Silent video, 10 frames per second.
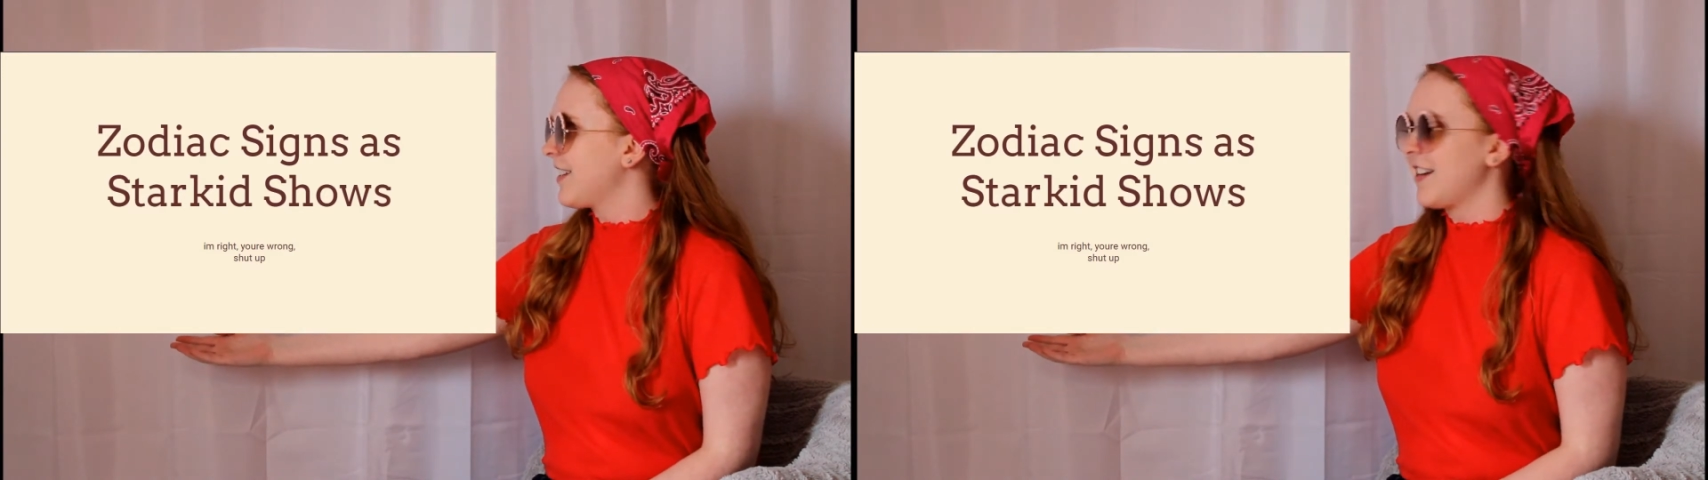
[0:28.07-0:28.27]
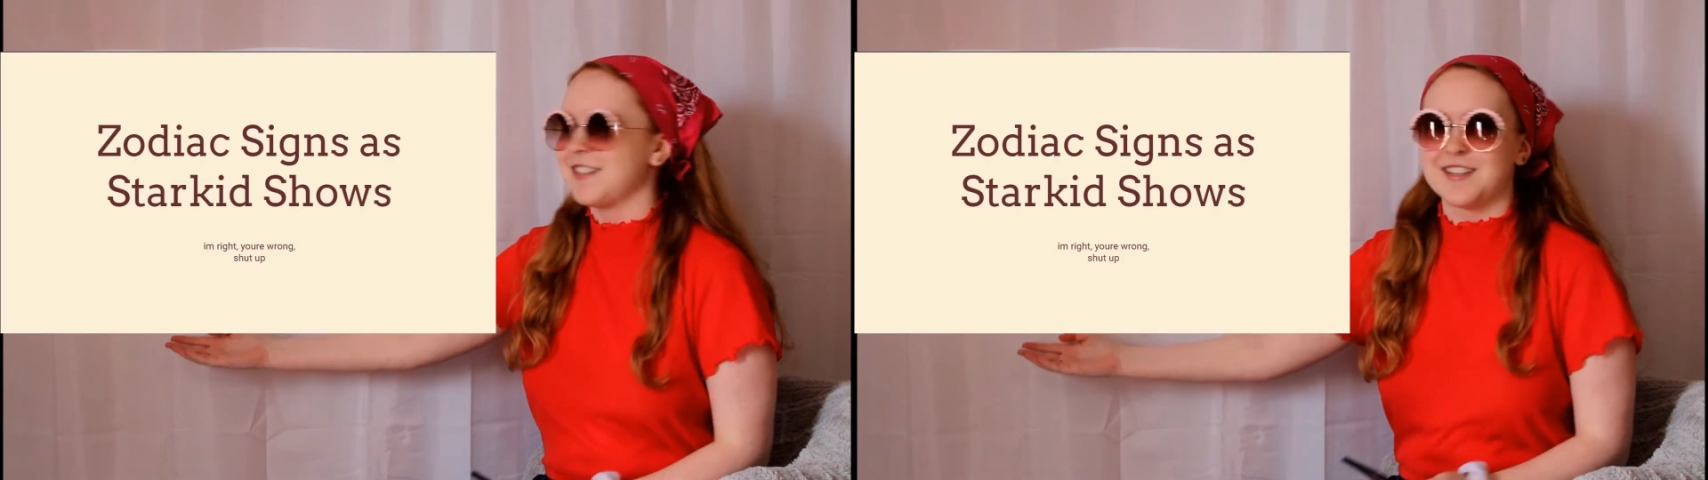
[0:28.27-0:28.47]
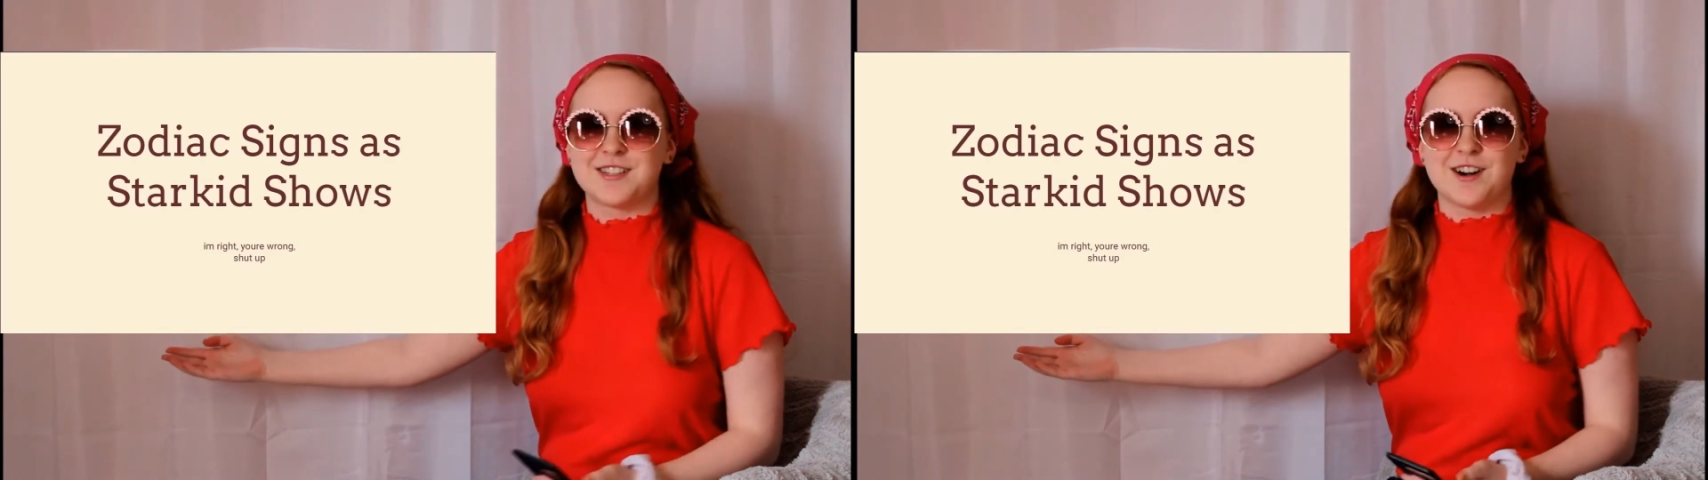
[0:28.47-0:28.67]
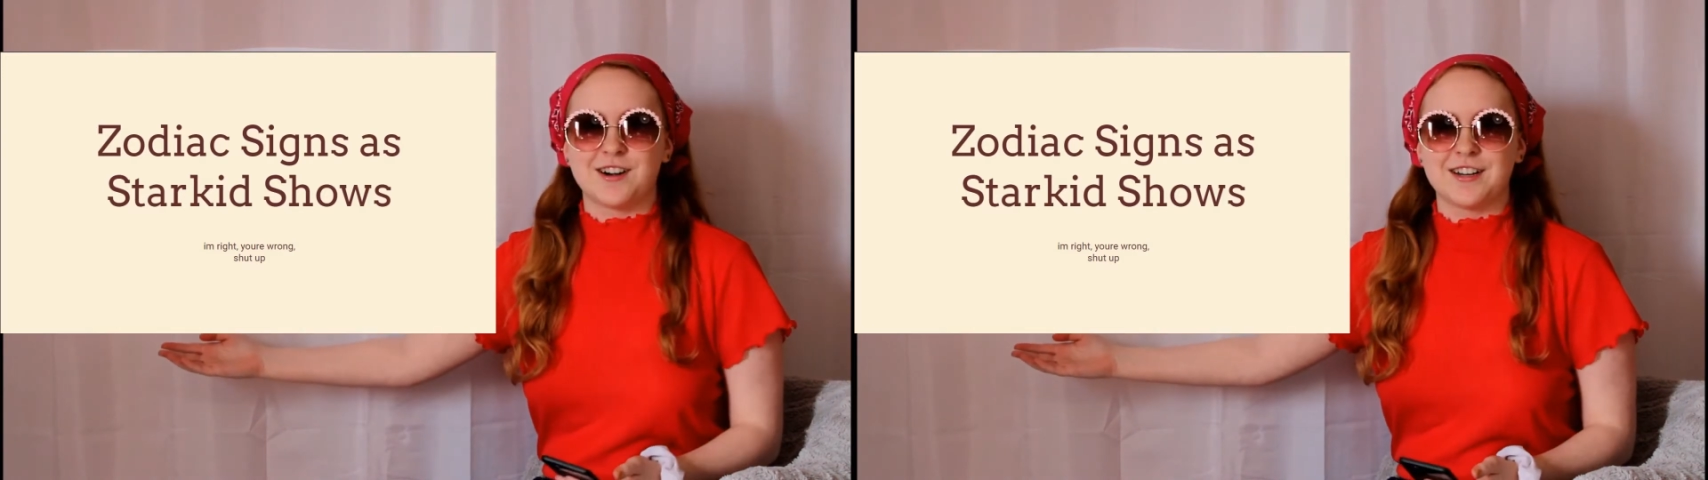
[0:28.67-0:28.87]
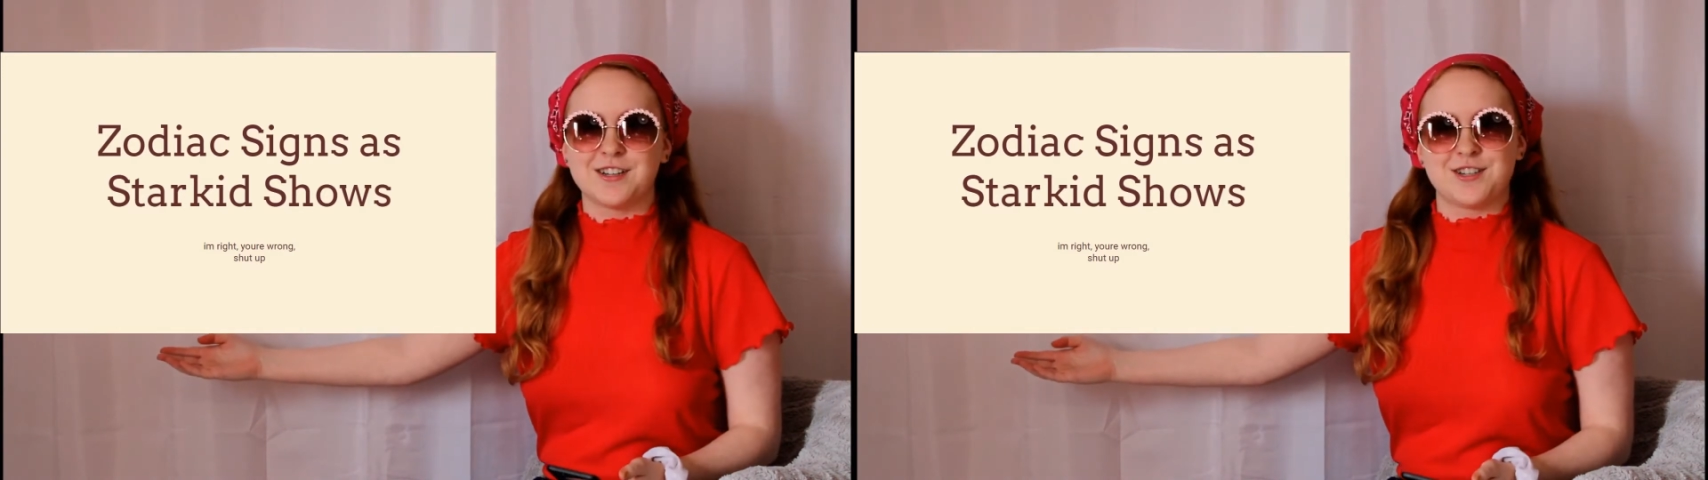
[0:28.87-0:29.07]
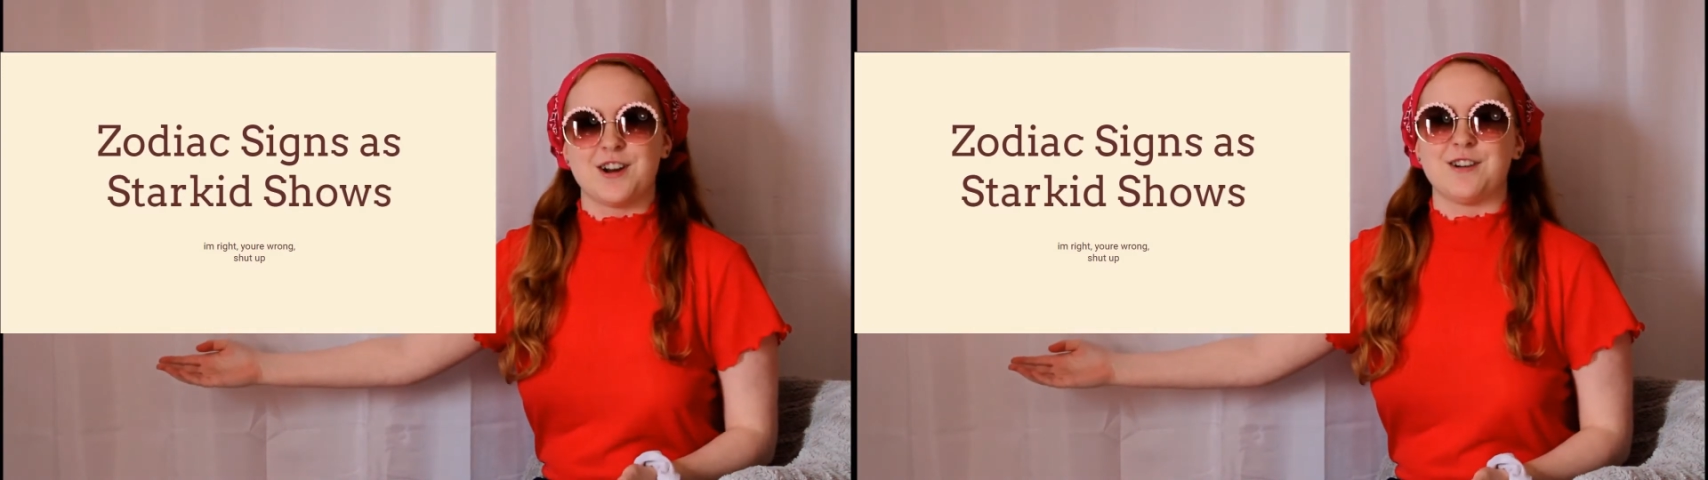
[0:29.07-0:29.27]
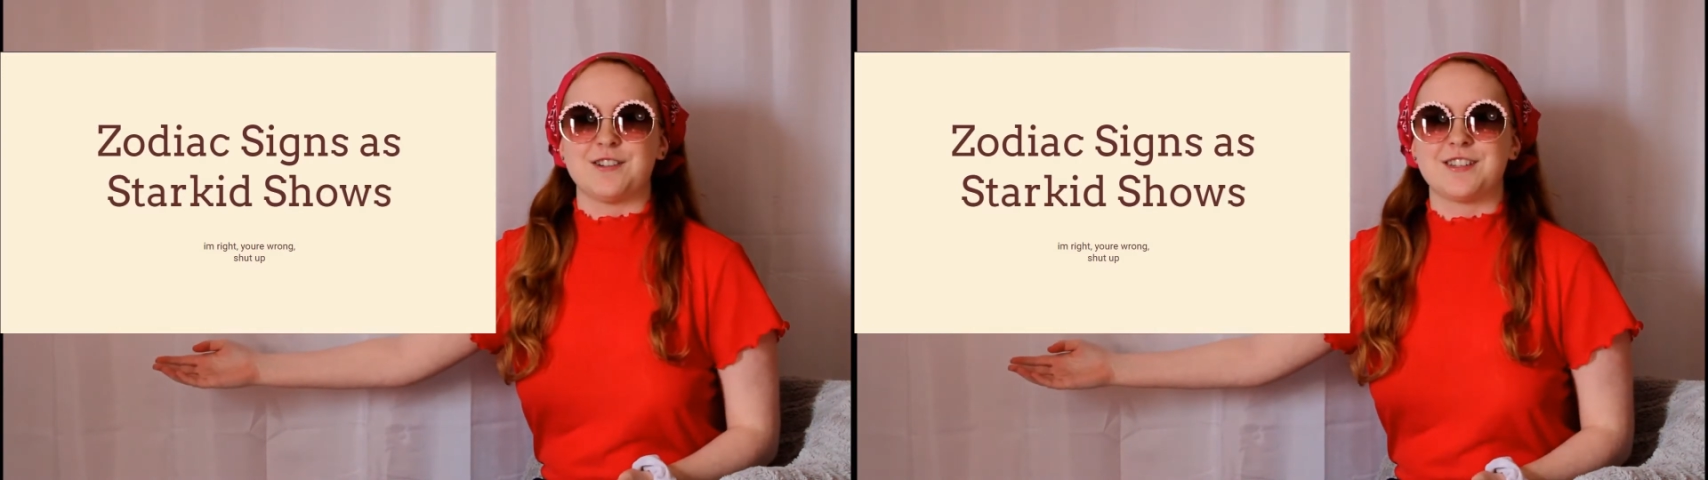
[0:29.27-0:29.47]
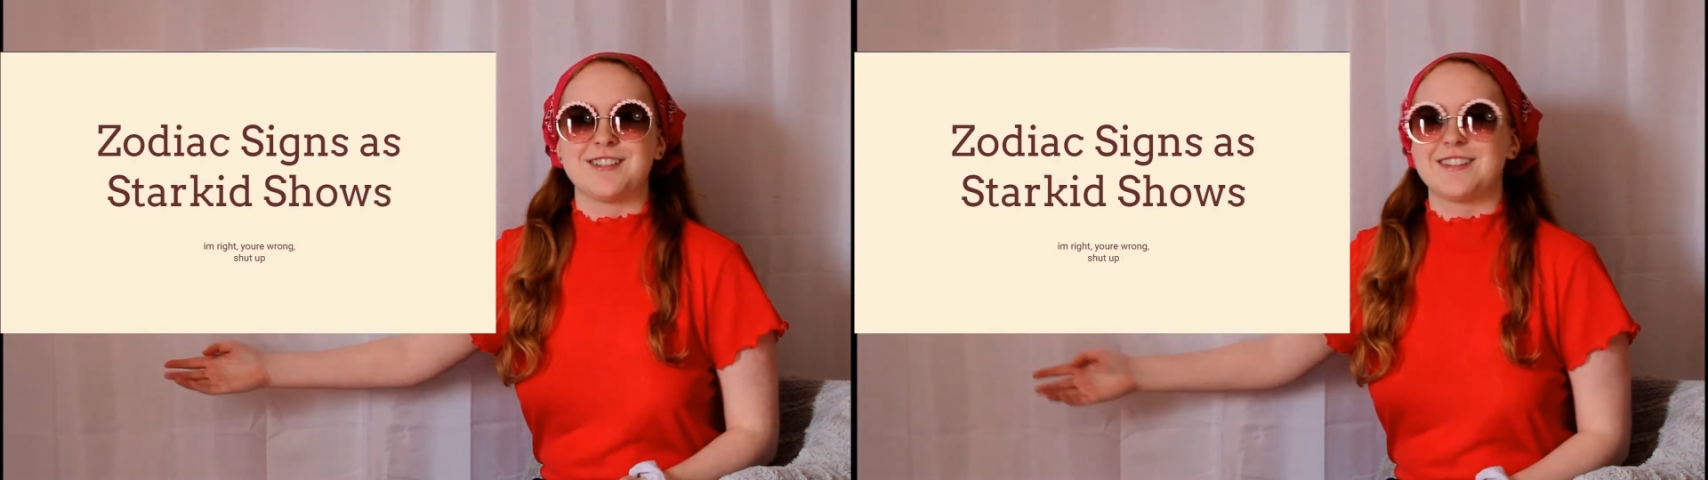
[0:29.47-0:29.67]
Signs of Starkid
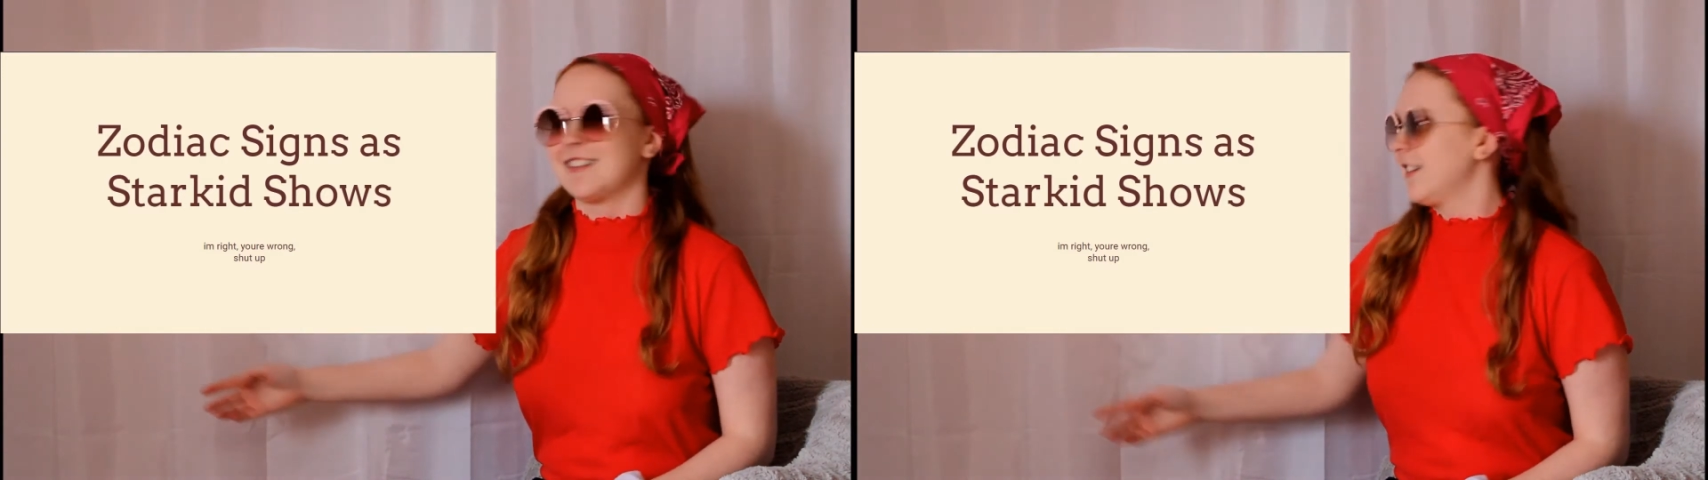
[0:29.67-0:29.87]
Shows,